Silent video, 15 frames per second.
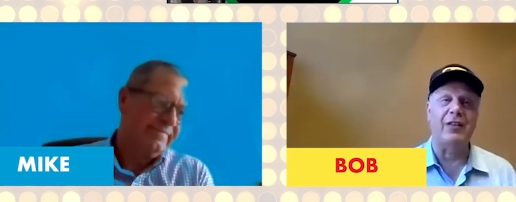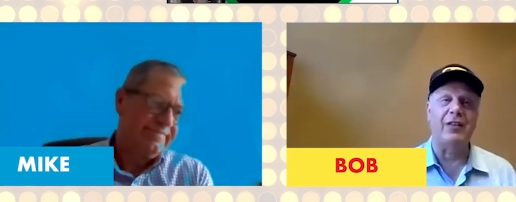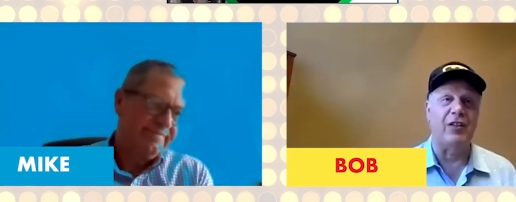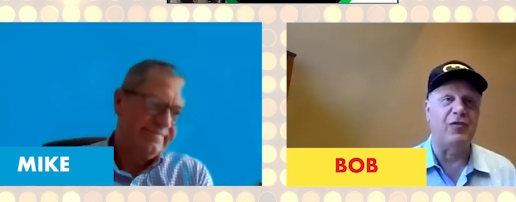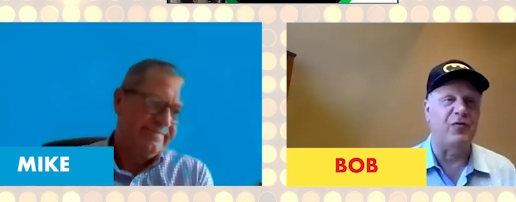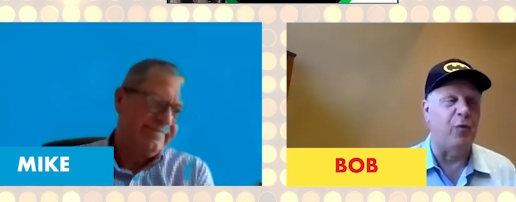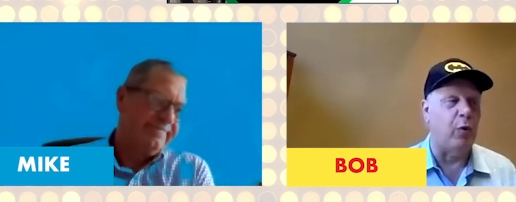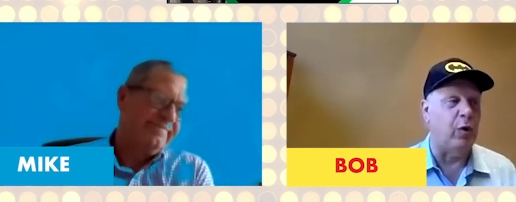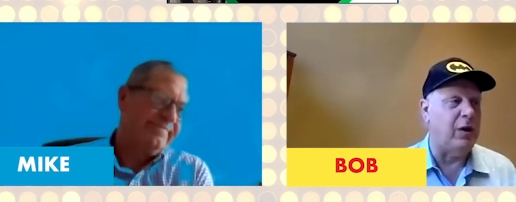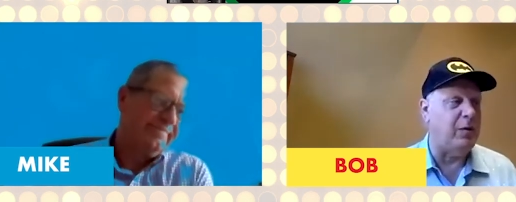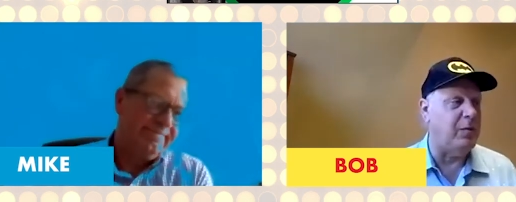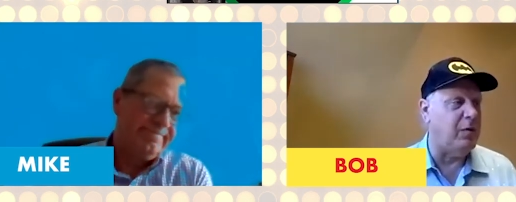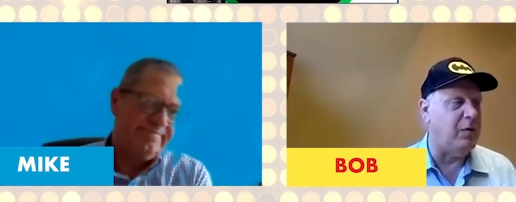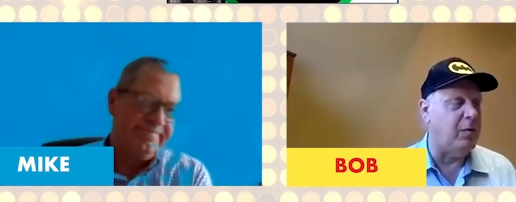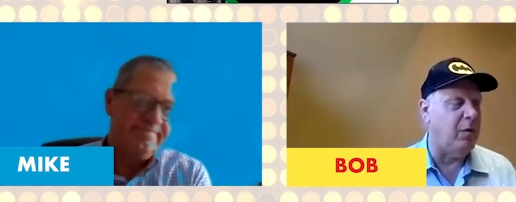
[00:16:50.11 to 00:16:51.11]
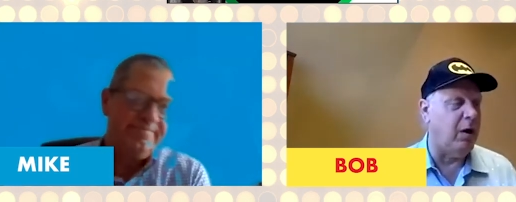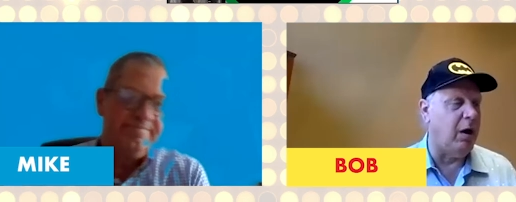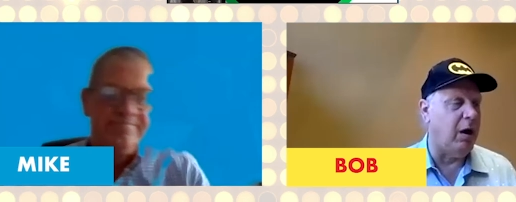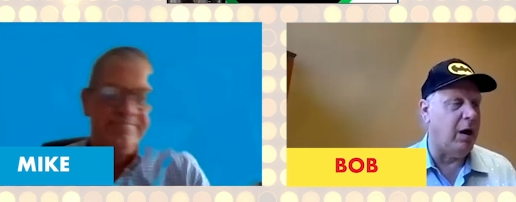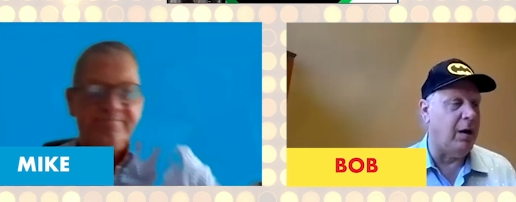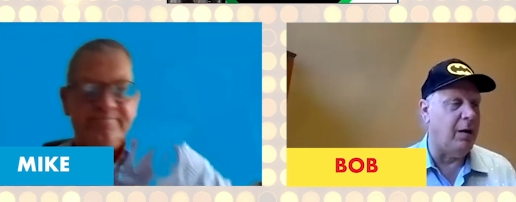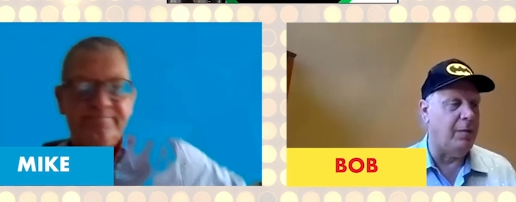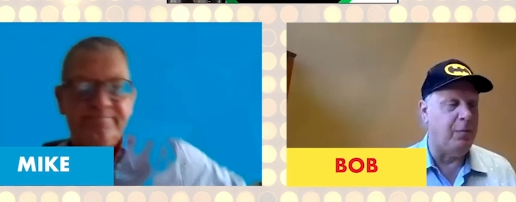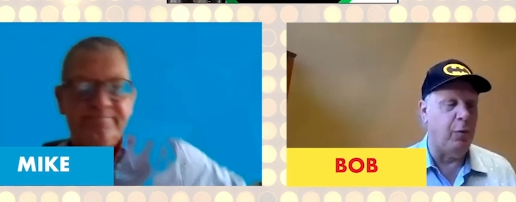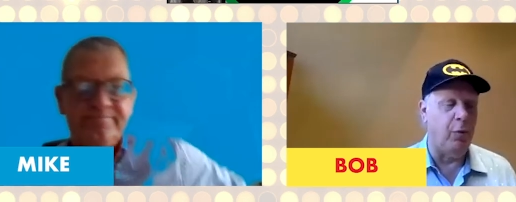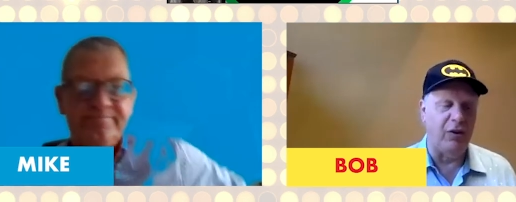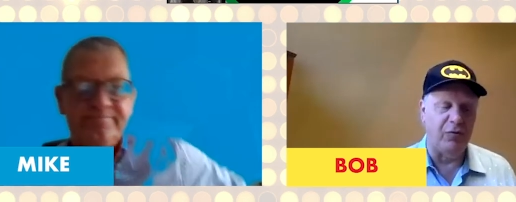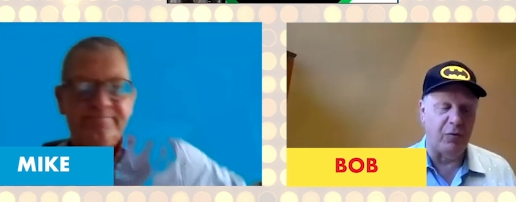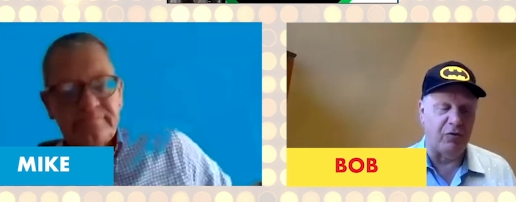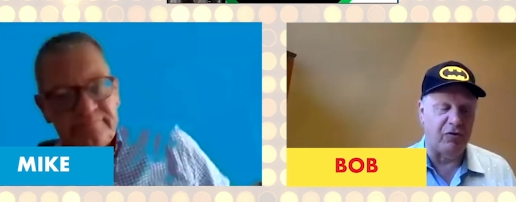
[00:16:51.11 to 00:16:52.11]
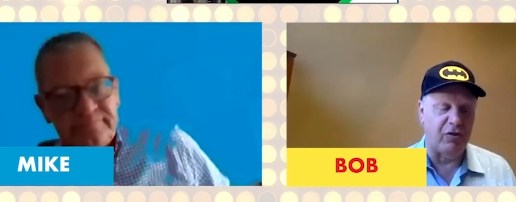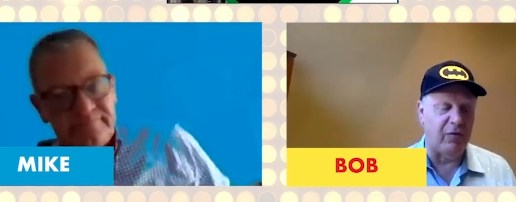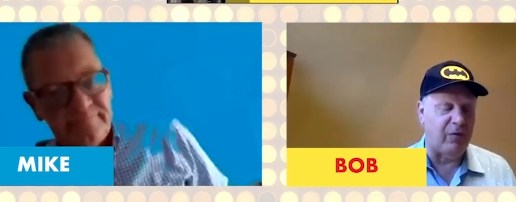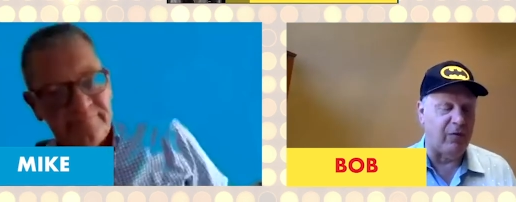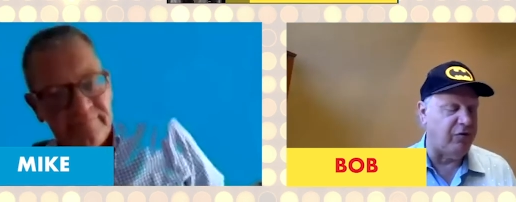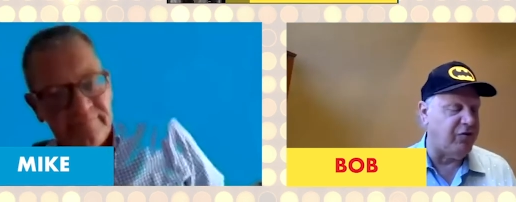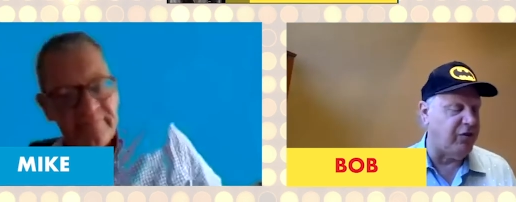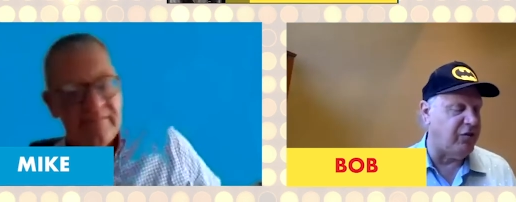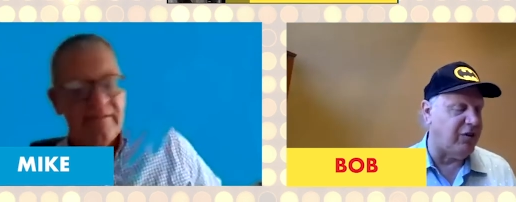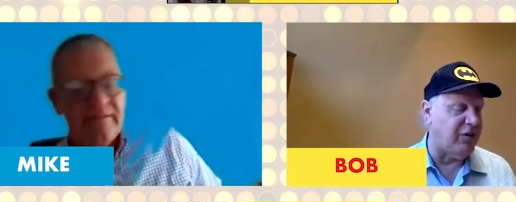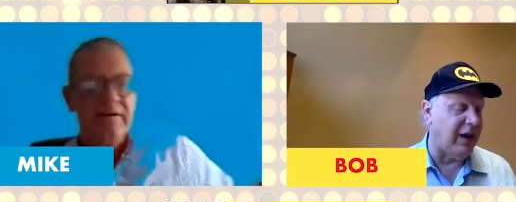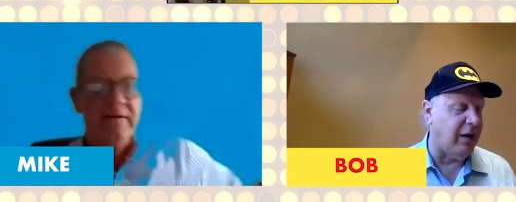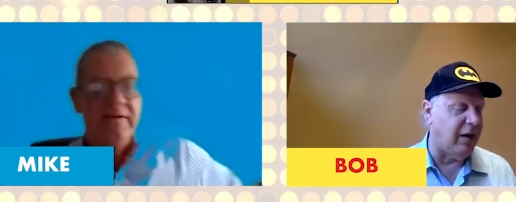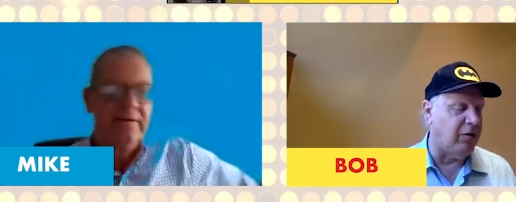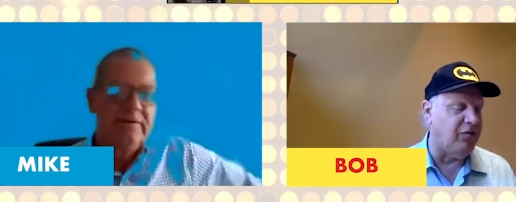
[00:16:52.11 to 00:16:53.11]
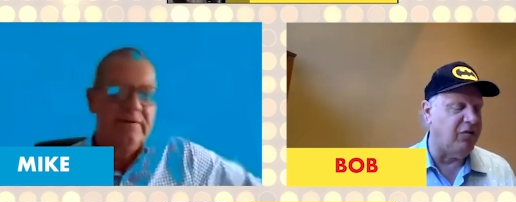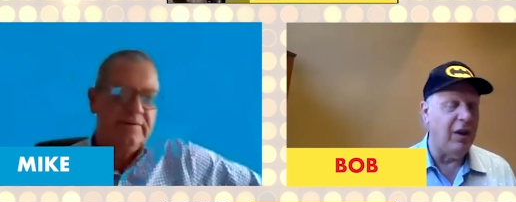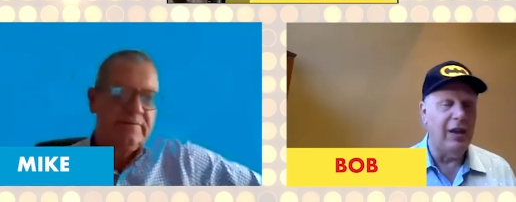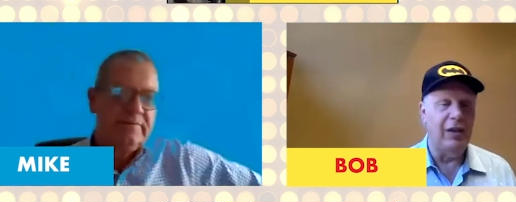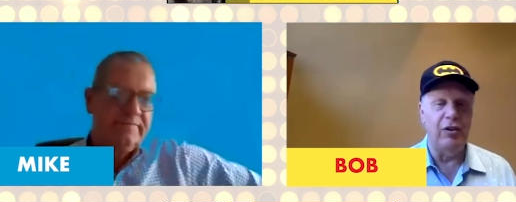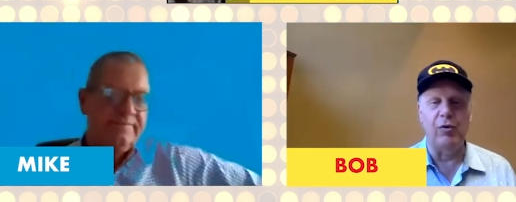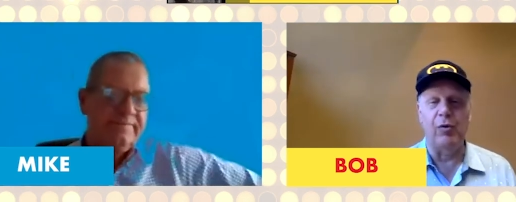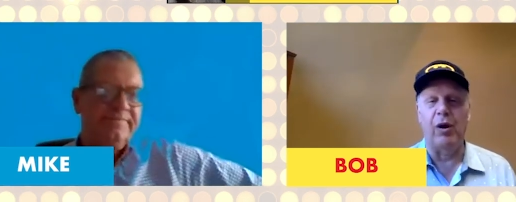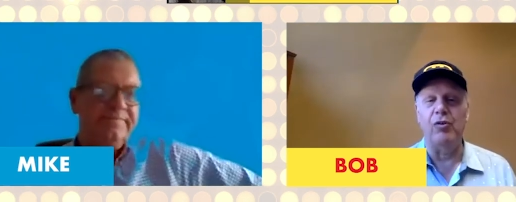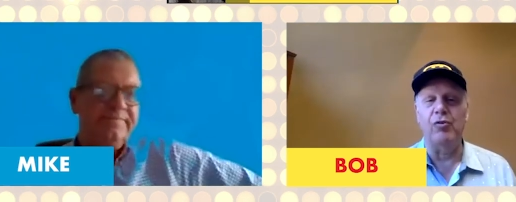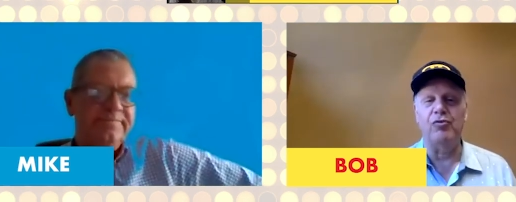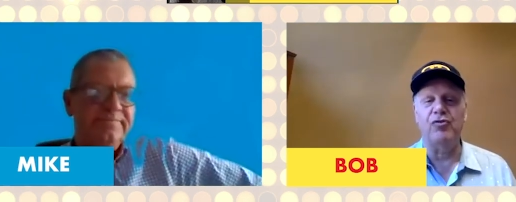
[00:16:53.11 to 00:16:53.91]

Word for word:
Speaker 1: That's 40 uh, points, which converts into dollars. You're our new